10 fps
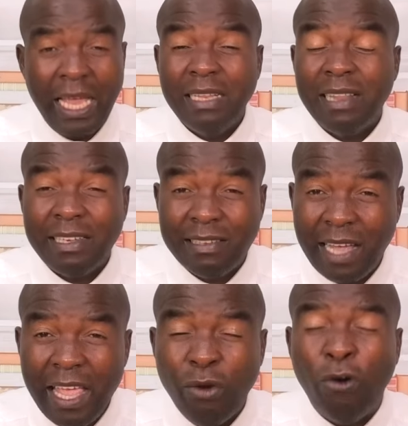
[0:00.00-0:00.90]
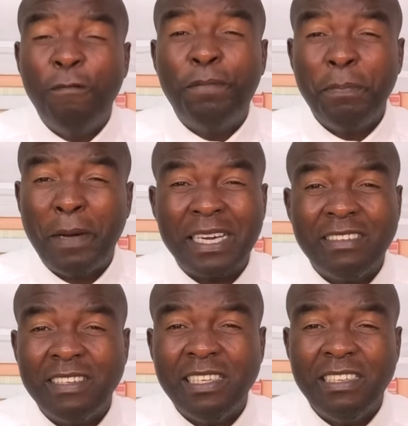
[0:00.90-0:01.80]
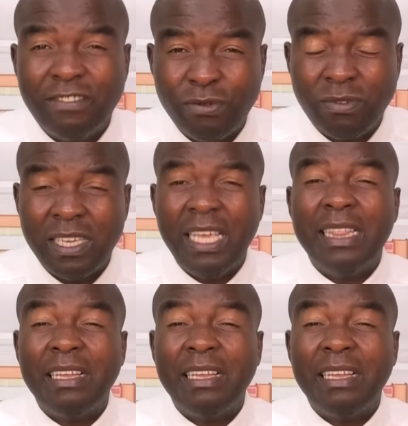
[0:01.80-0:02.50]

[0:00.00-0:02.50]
And the day of preparation is today.